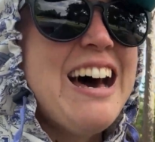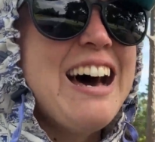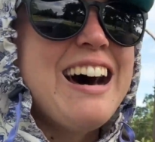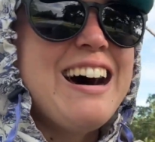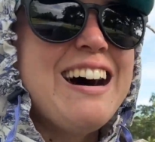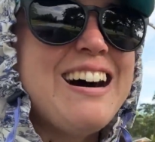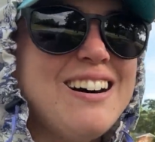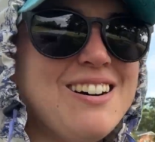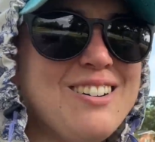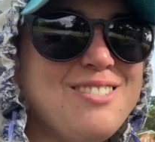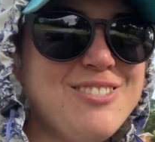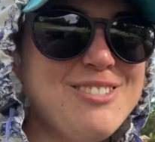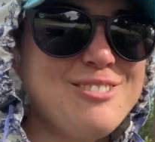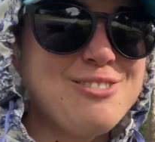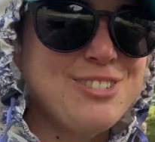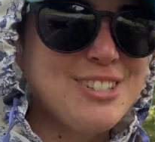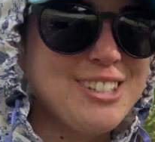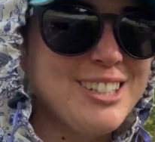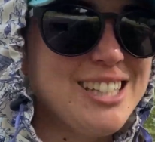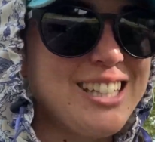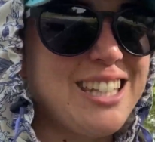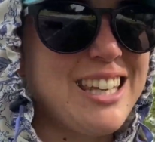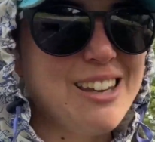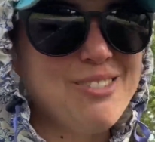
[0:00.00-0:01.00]
It
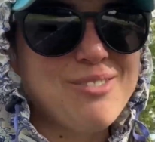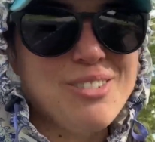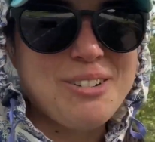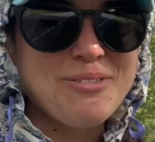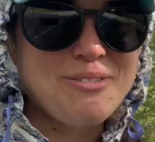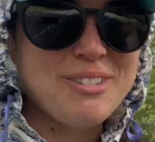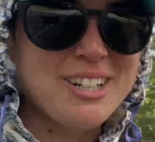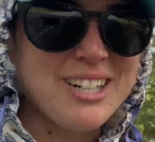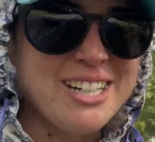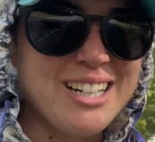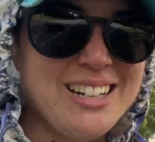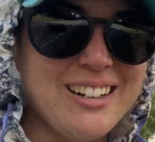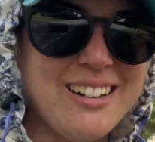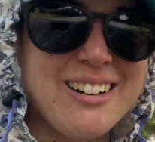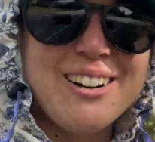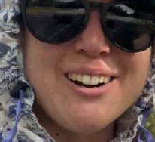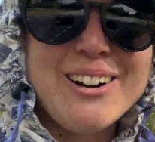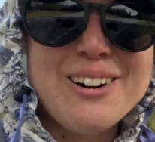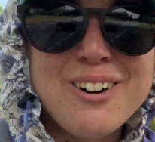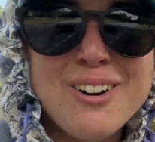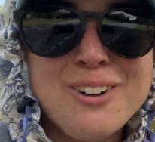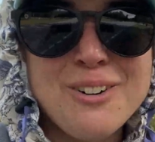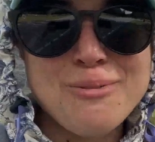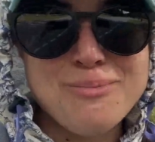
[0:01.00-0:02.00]
really gave my morning a
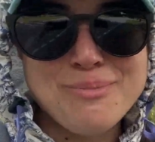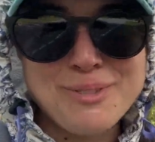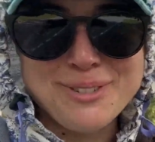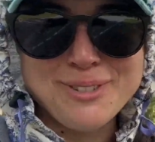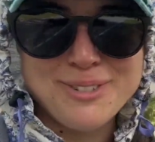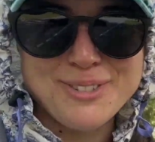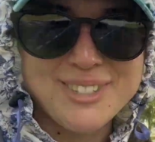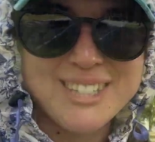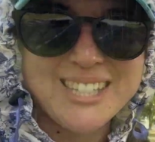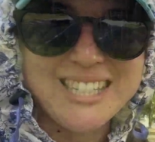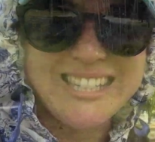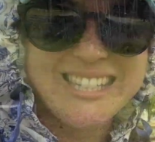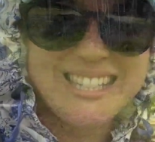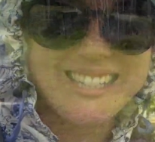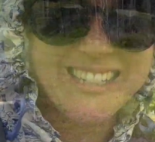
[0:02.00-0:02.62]
whole boost.